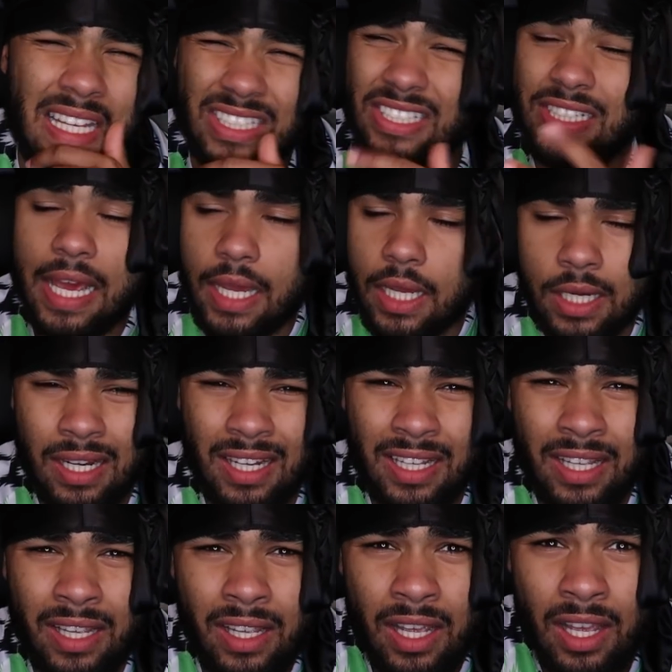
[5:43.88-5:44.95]

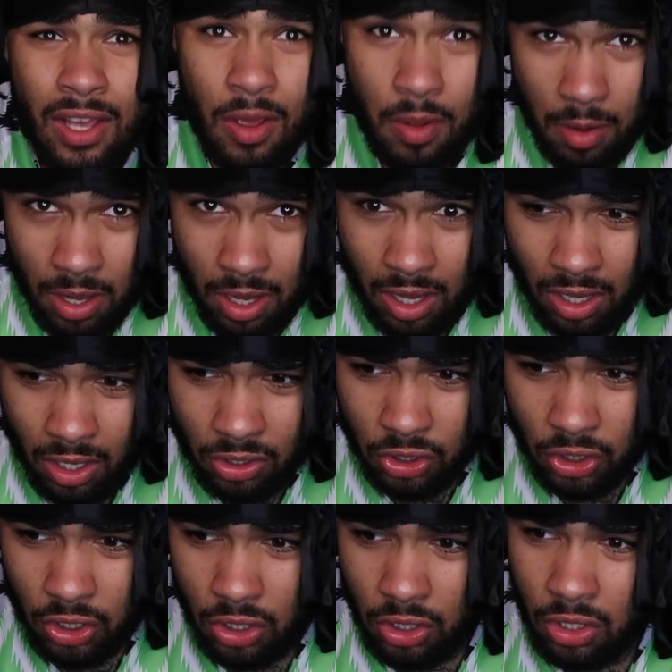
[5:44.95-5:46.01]
Secondly,
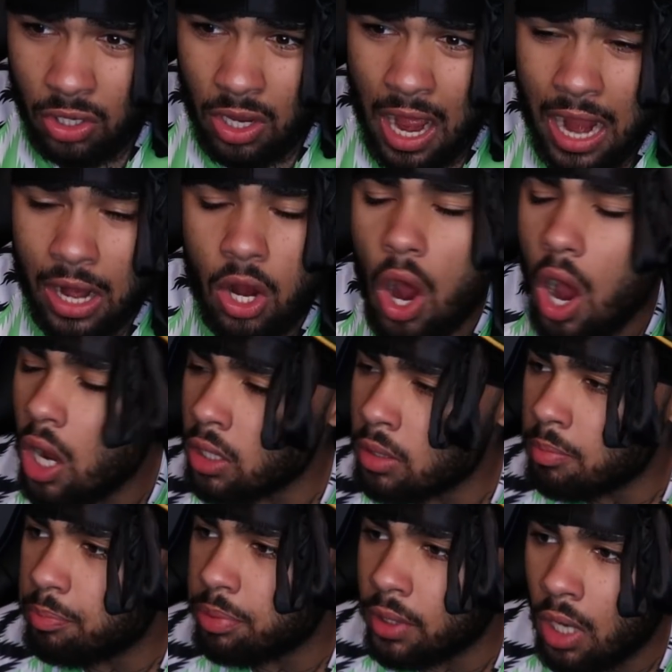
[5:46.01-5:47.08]
I
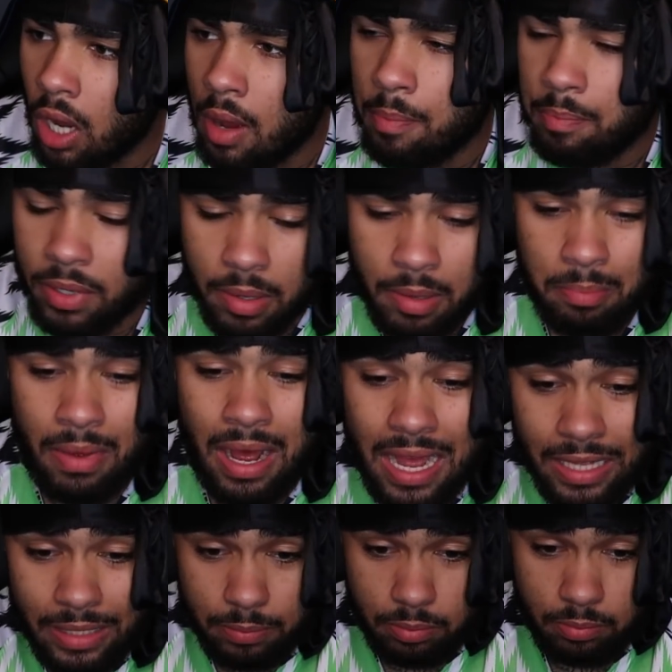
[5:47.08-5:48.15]
can't be up, but
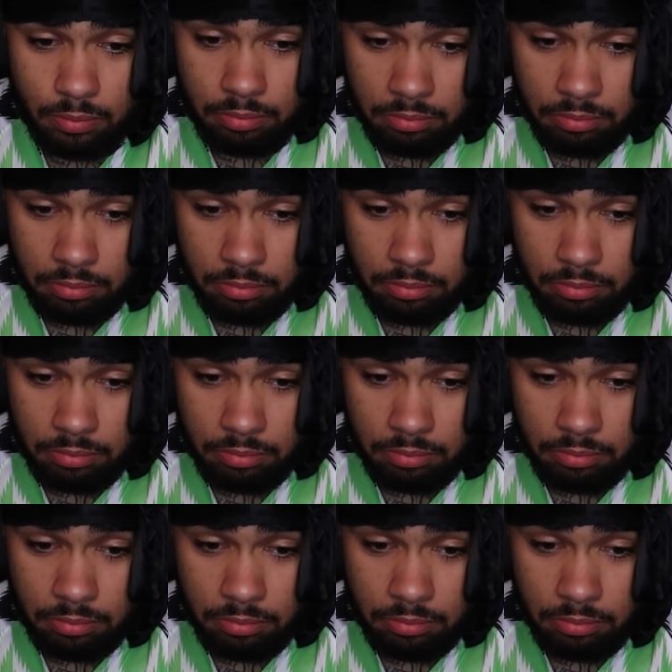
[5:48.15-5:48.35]
my